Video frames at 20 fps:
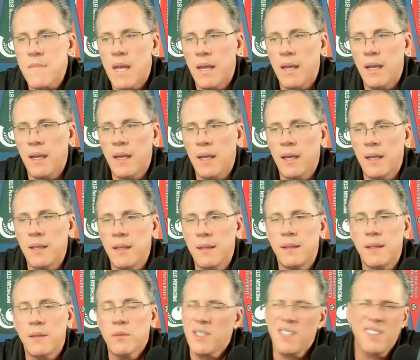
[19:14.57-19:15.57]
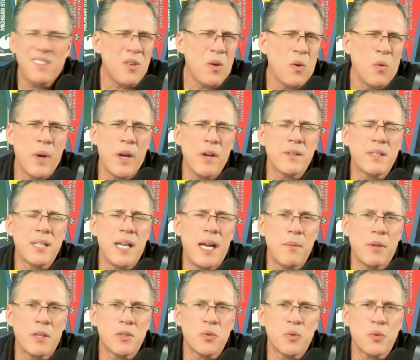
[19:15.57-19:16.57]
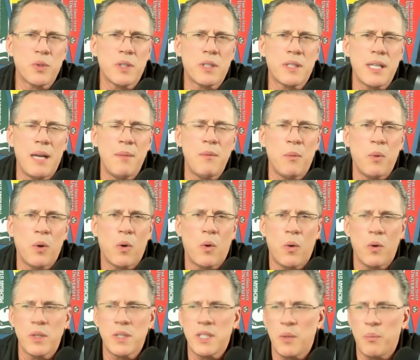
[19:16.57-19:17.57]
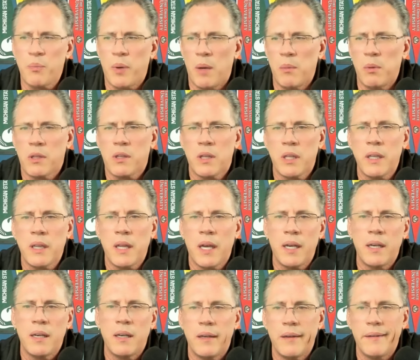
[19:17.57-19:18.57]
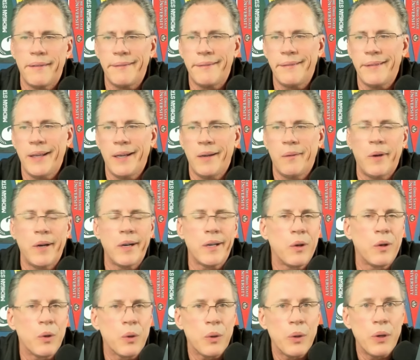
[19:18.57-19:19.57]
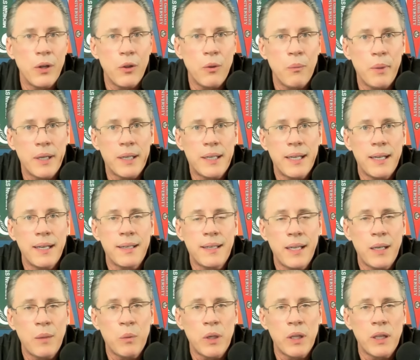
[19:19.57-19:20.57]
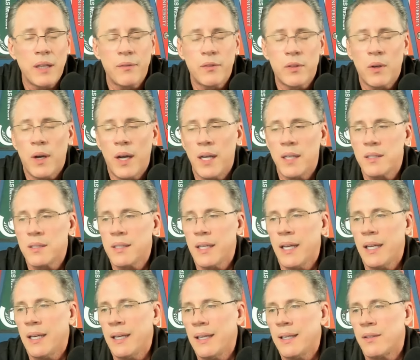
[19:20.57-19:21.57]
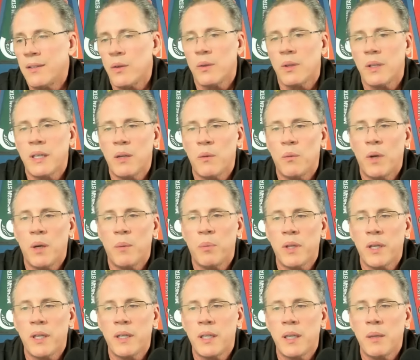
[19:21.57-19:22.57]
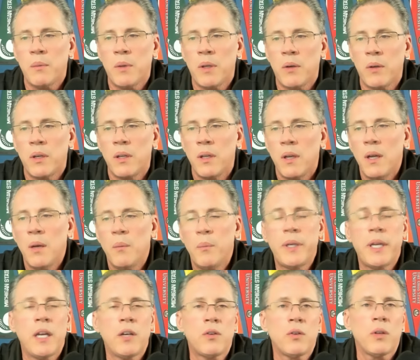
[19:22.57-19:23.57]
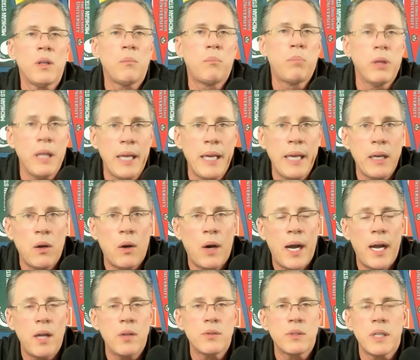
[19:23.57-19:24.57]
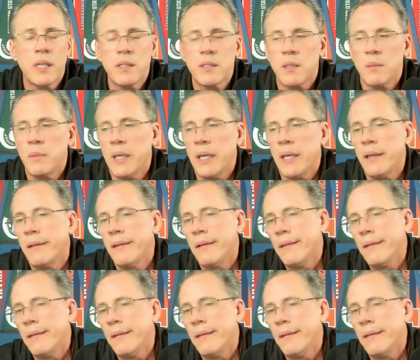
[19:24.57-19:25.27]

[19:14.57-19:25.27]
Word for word: And that was also a weird time because it was the time that McCord said publicly that he didn't want to go to another Big Ten team when he left Ohio State. And he certainly didn't want to play a team that would potentially play Ohio State someday.